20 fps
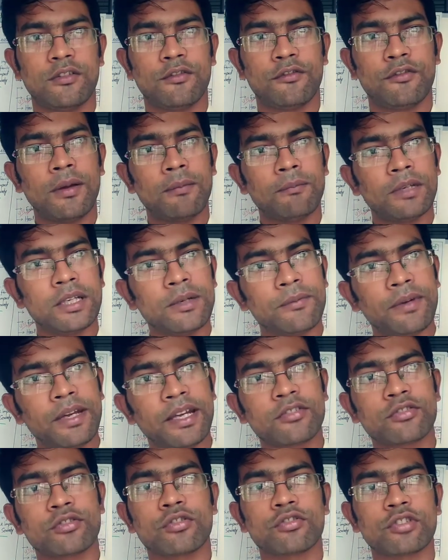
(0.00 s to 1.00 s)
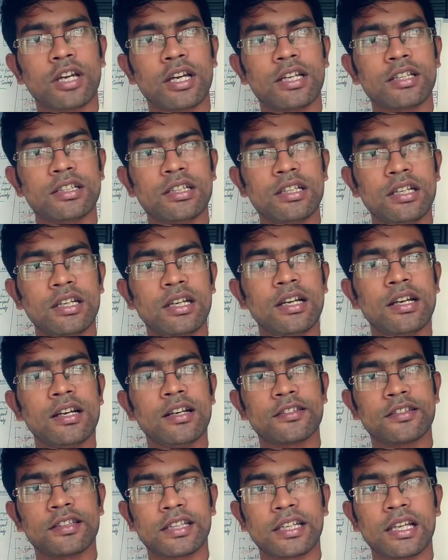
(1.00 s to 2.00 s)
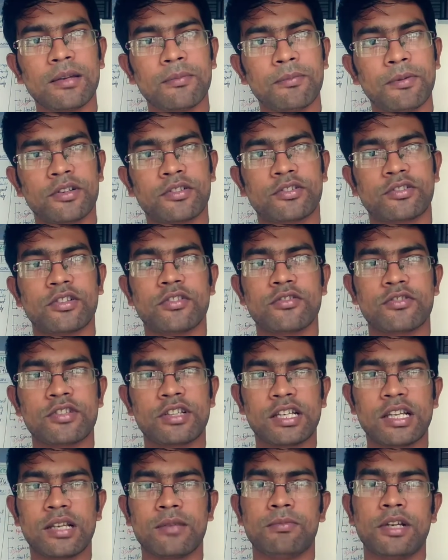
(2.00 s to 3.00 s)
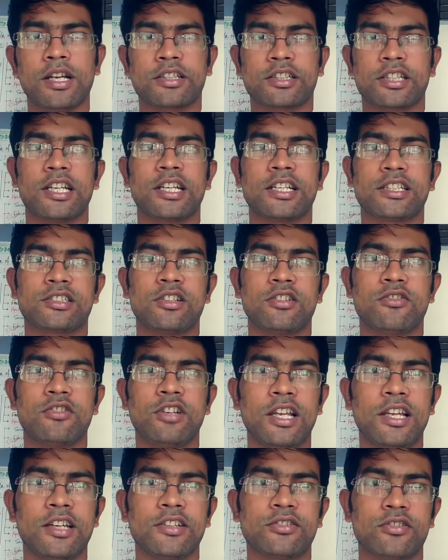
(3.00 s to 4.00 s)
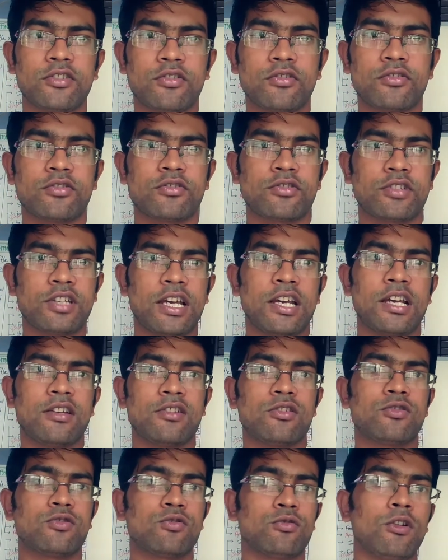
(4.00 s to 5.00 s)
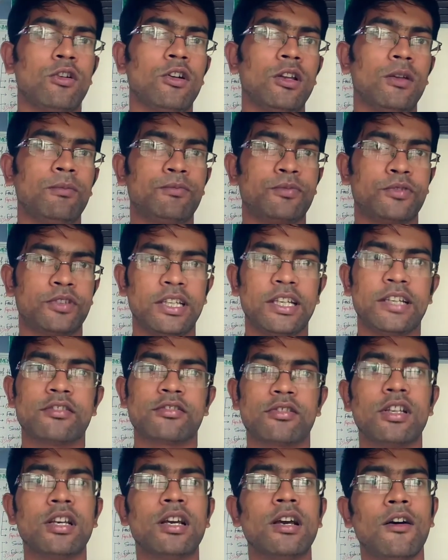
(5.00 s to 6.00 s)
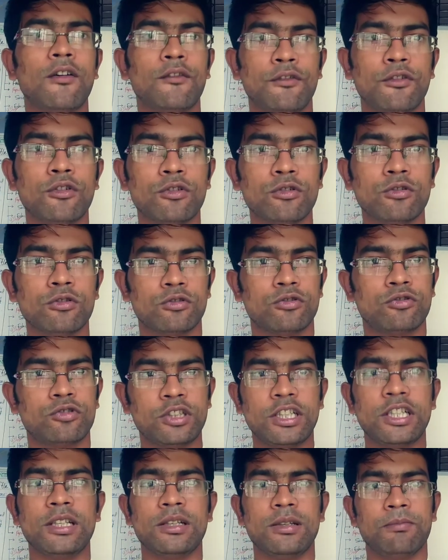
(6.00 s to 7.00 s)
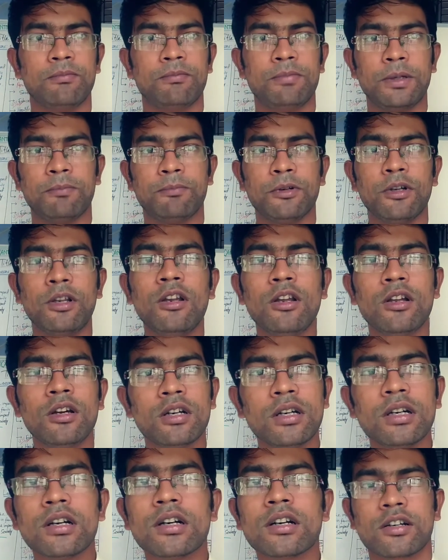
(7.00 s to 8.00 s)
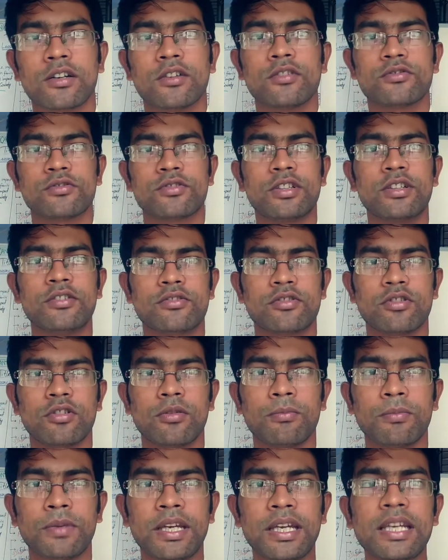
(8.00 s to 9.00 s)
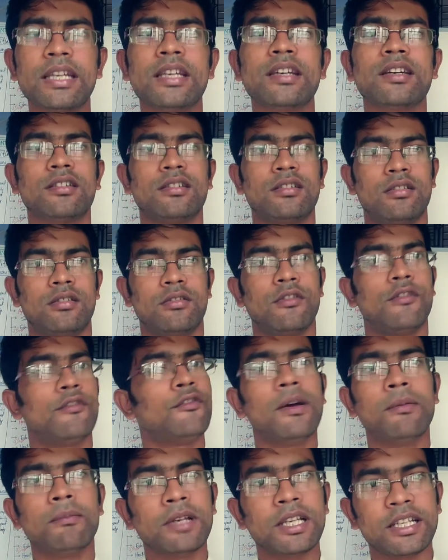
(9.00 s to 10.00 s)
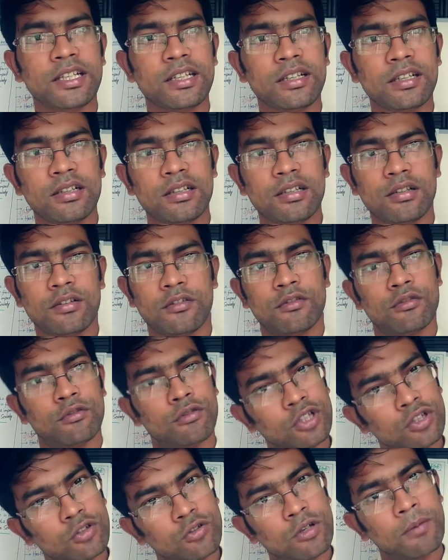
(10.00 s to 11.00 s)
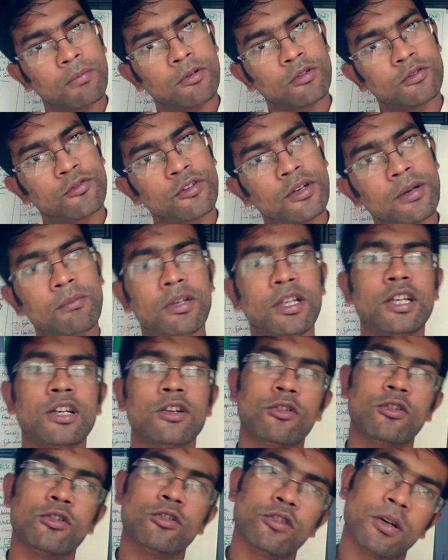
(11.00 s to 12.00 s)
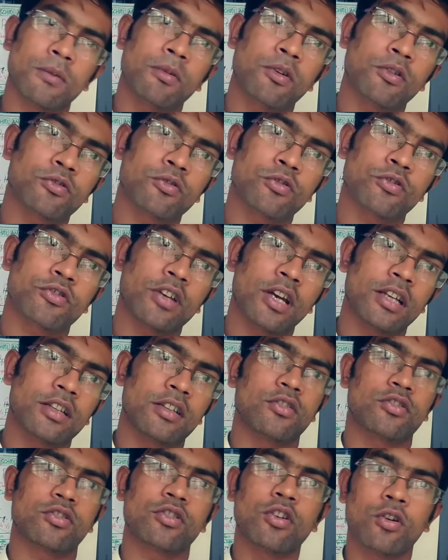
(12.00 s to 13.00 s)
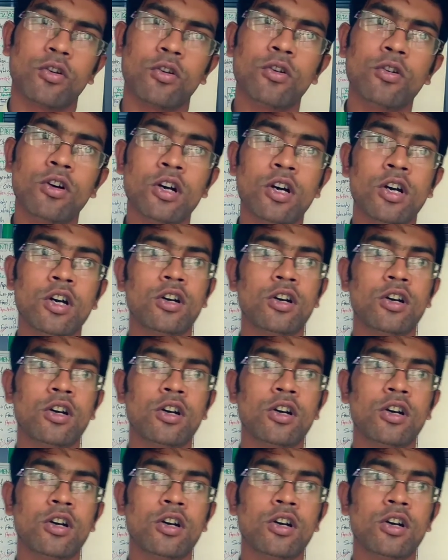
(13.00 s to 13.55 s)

Family makes society. Single person, single blood connected relations, 10, 12, 6, 4, 3 people consist or make family. We know about family, we know about society. So